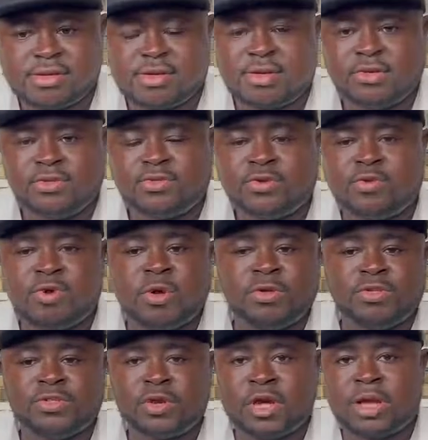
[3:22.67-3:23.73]
So when we
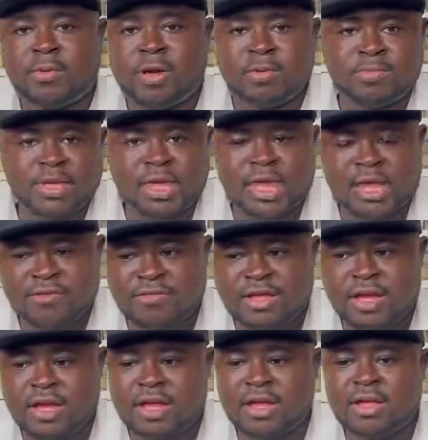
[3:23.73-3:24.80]
talk about
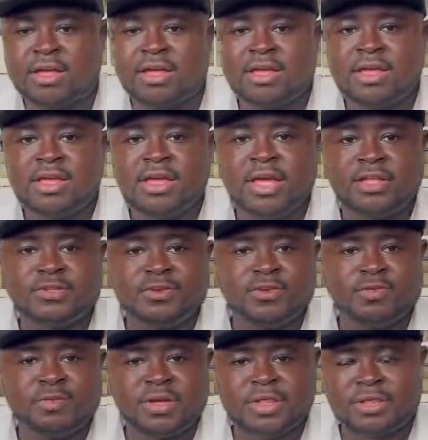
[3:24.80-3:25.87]
behavior, it
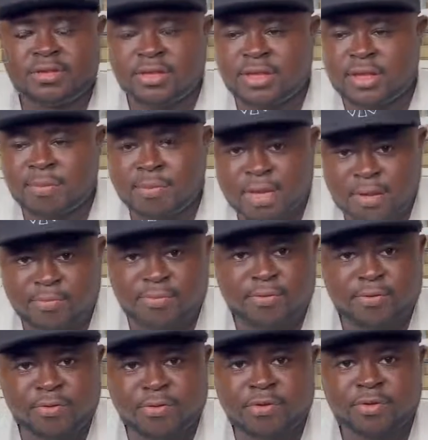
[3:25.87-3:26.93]
could be the
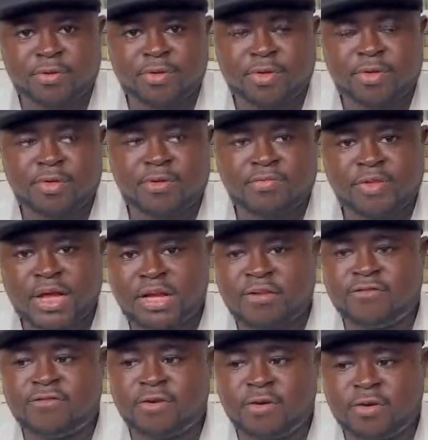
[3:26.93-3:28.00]
people that they
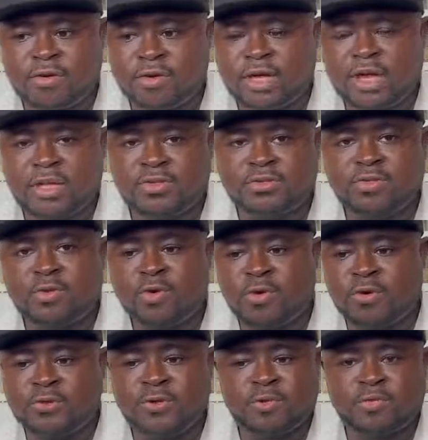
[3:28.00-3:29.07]
follow. It could
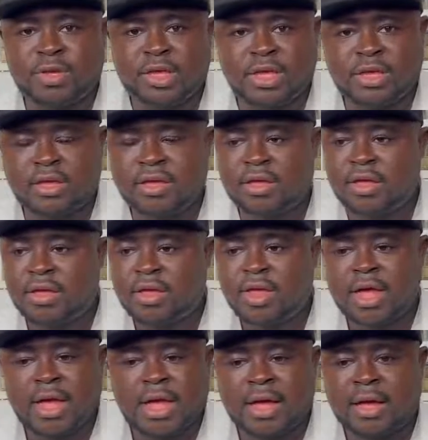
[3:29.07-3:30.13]
also be
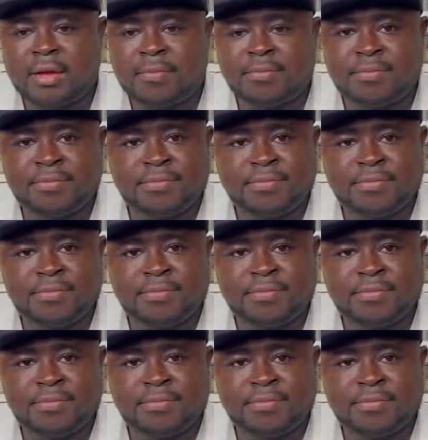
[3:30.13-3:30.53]
the